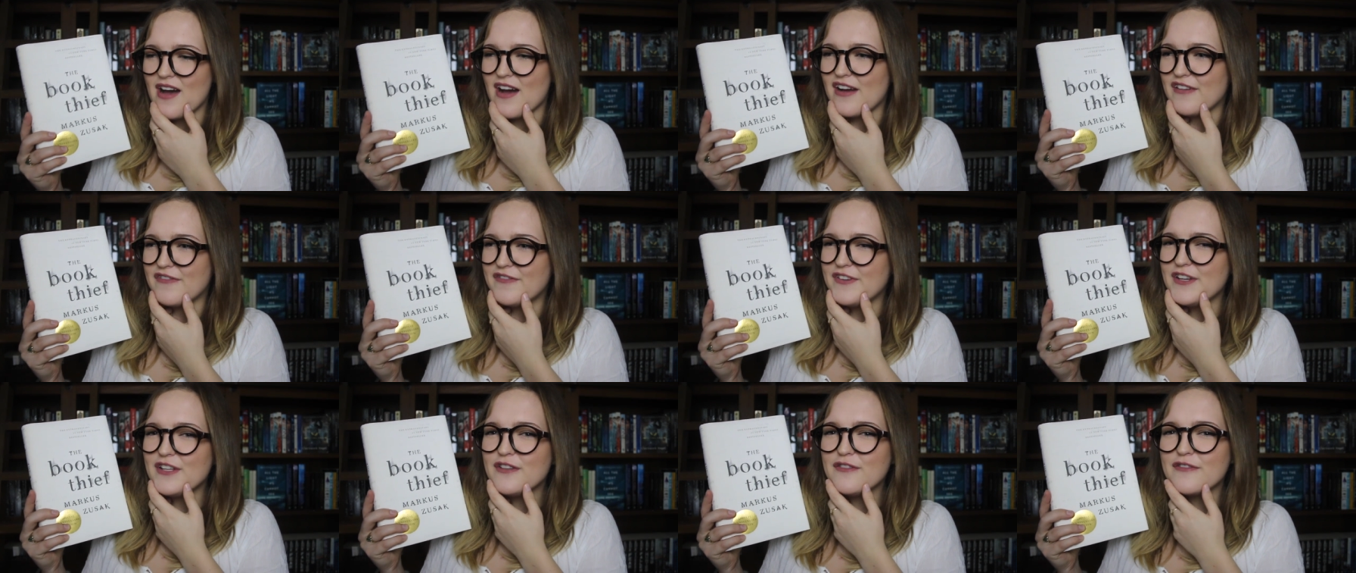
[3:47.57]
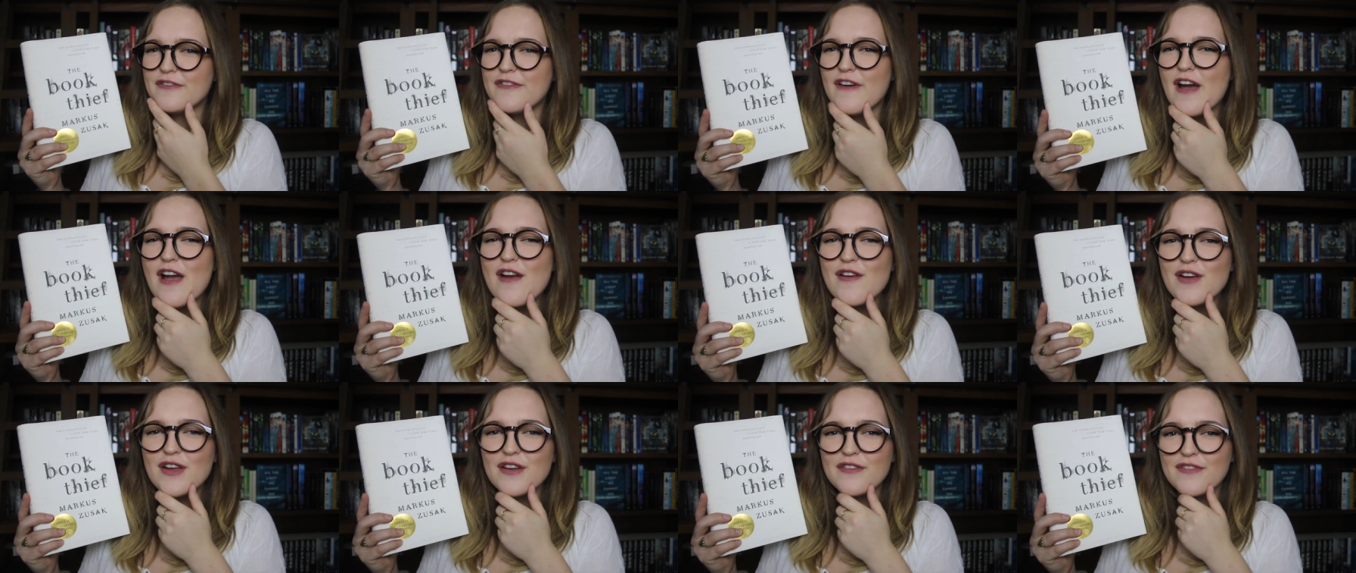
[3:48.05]
I feel
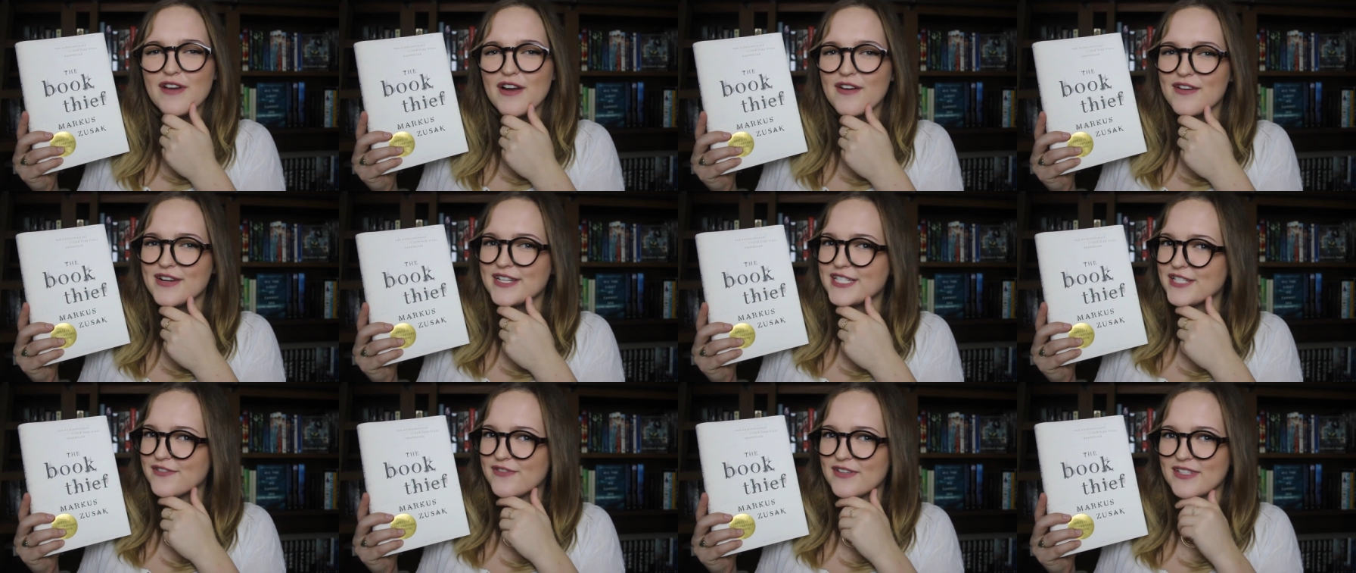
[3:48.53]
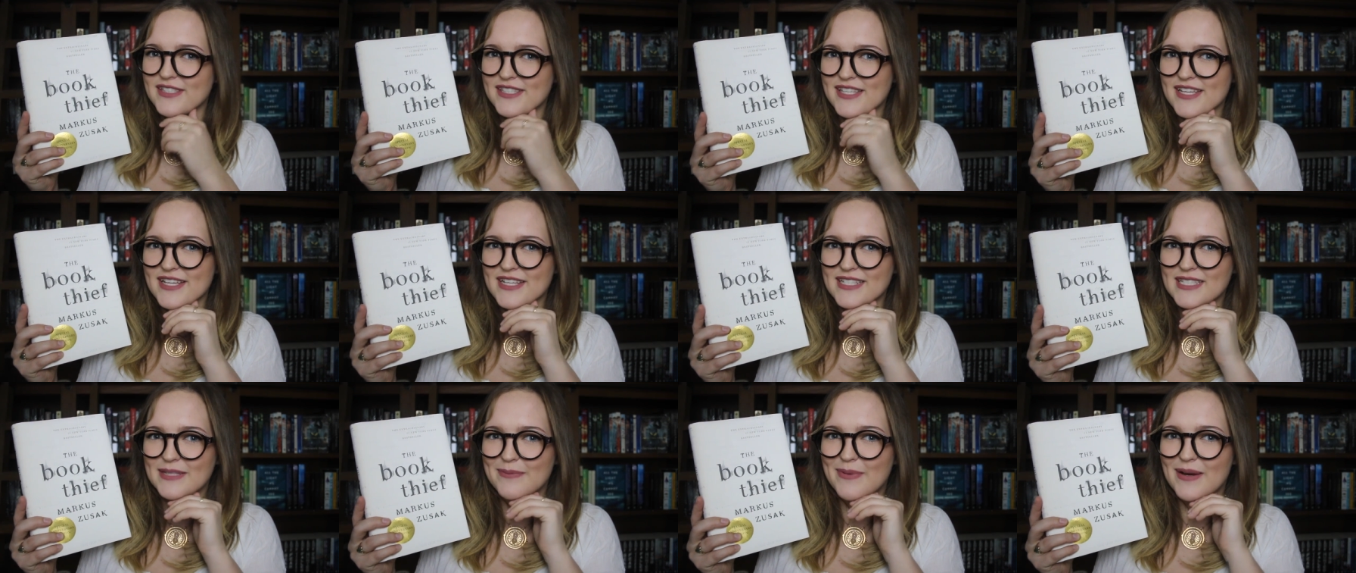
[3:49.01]
very, very different
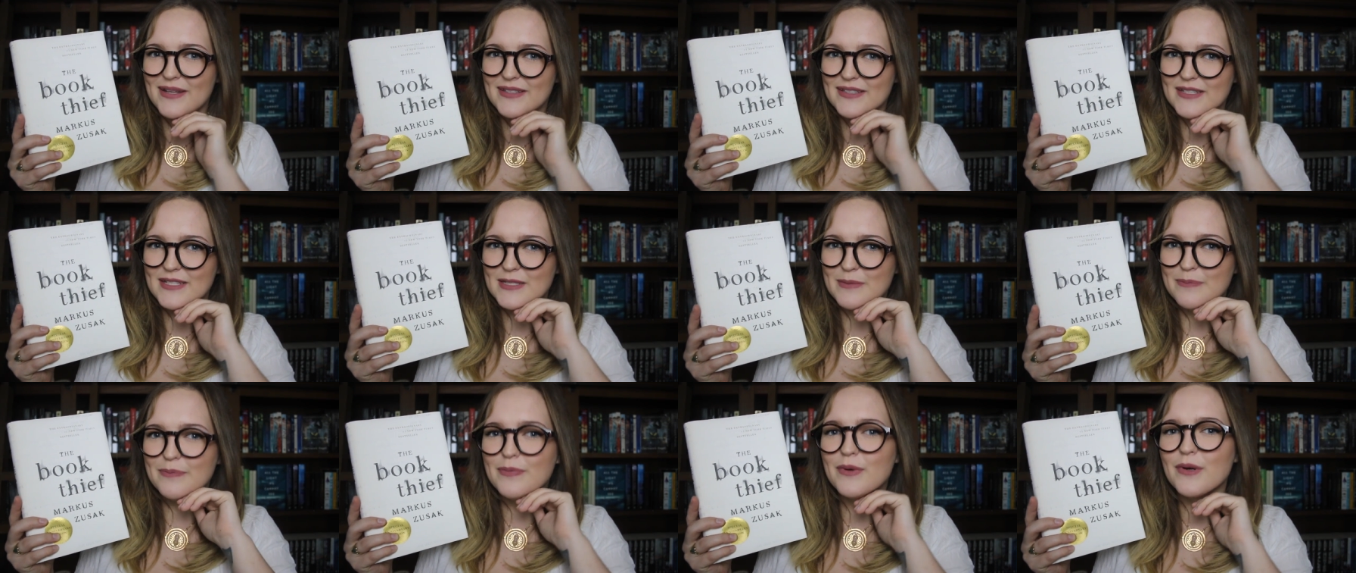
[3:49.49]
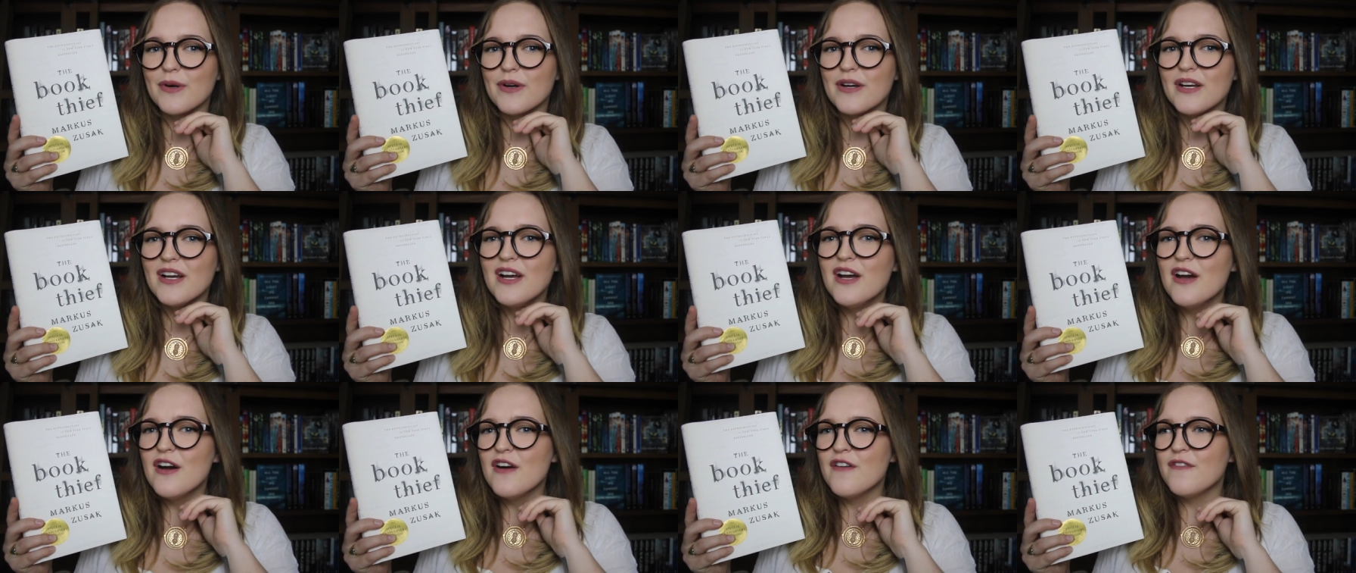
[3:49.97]
things about this book,